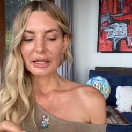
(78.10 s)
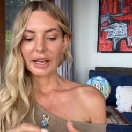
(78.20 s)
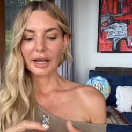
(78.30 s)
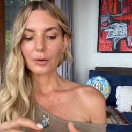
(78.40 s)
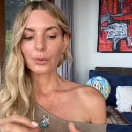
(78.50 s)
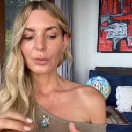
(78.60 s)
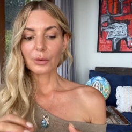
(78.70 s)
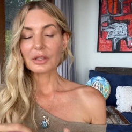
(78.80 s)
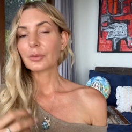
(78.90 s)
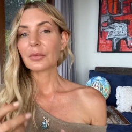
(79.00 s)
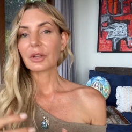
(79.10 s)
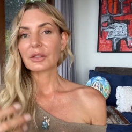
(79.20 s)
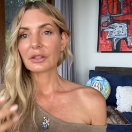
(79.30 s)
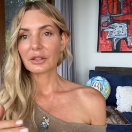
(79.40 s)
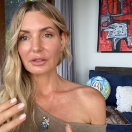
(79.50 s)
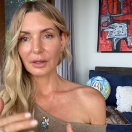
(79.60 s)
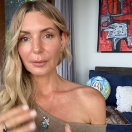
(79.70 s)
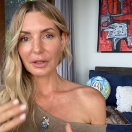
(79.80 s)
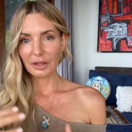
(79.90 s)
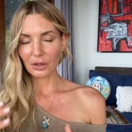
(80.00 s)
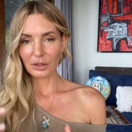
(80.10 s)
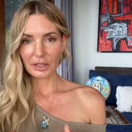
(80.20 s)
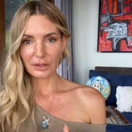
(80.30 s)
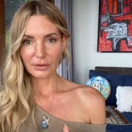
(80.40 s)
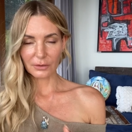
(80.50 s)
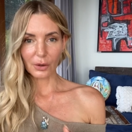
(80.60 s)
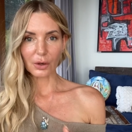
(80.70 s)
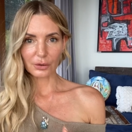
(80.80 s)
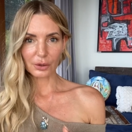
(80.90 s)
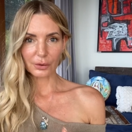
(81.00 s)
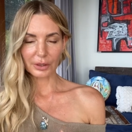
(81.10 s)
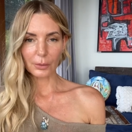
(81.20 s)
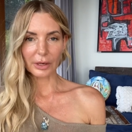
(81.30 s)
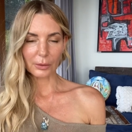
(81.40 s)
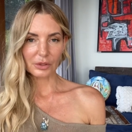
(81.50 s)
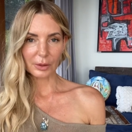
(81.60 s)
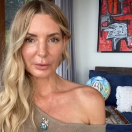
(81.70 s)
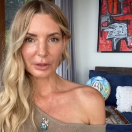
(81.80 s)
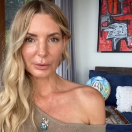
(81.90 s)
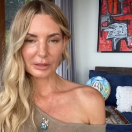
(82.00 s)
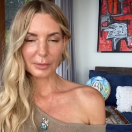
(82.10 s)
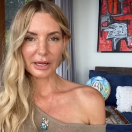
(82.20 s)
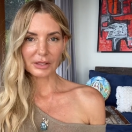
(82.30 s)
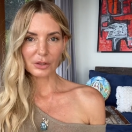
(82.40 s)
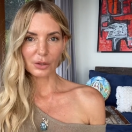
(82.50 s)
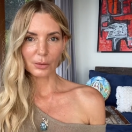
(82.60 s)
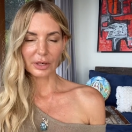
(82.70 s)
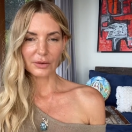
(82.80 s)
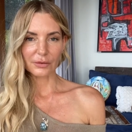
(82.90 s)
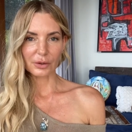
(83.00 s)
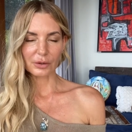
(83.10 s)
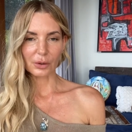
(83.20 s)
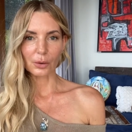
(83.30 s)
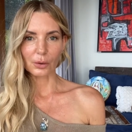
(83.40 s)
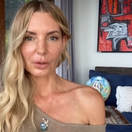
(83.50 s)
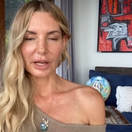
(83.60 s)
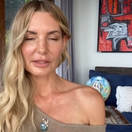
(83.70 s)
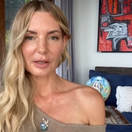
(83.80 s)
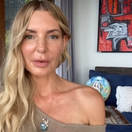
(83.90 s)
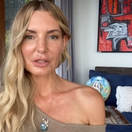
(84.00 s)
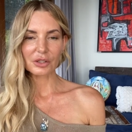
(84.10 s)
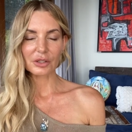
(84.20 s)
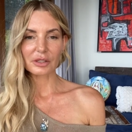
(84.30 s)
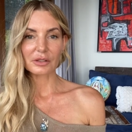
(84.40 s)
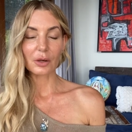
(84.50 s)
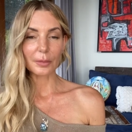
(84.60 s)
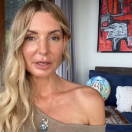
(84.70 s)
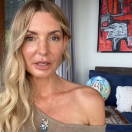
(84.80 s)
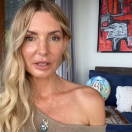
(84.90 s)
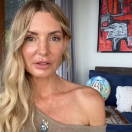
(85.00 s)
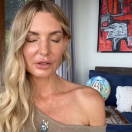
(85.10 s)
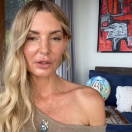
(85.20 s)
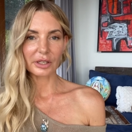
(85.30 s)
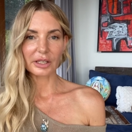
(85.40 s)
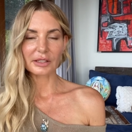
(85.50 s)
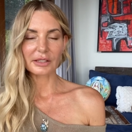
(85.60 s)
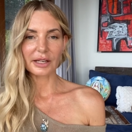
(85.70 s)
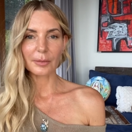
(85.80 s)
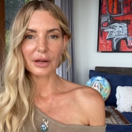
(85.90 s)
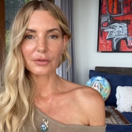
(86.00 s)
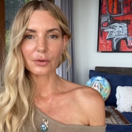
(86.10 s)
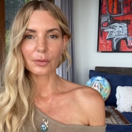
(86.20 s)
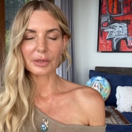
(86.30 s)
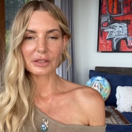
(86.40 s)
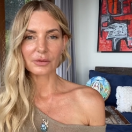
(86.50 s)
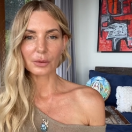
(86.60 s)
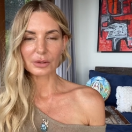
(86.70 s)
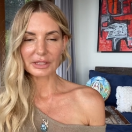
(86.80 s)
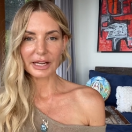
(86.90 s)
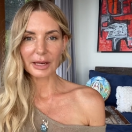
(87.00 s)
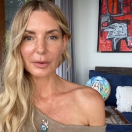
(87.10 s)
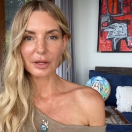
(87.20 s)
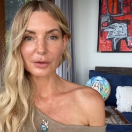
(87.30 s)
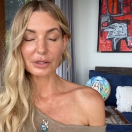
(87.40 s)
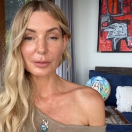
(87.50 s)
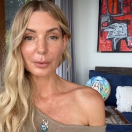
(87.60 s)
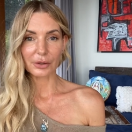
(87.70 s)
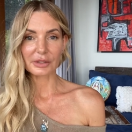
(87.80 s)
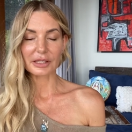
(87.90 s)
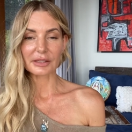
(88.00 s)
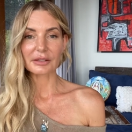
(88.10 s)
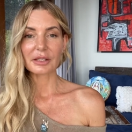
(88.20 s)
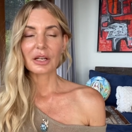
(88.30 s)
And there's a, there's a something that you need to follow during the week, which I'm going to explain to you on our first call. As I mentioned, it's not big. It's only going to take about four minutes of your day, but there is a process.